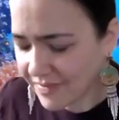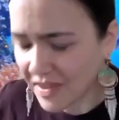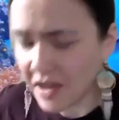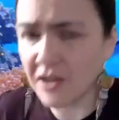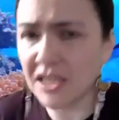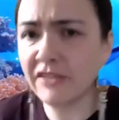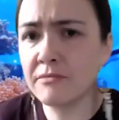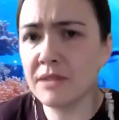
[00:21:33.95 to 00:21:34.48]

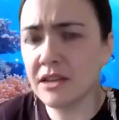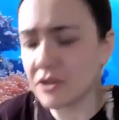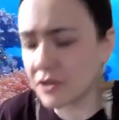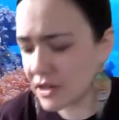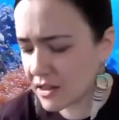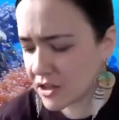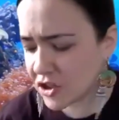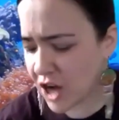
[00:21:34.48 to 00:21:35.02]
How's everybody doing
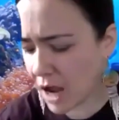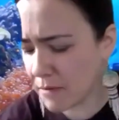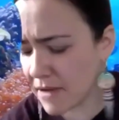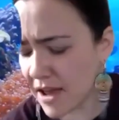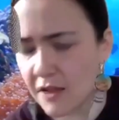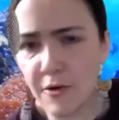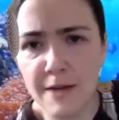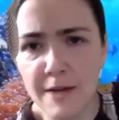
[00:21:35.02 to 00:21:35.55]
in the chat,
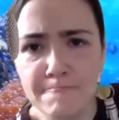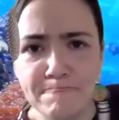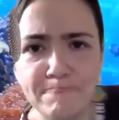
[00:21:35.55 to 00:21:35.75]
by the way?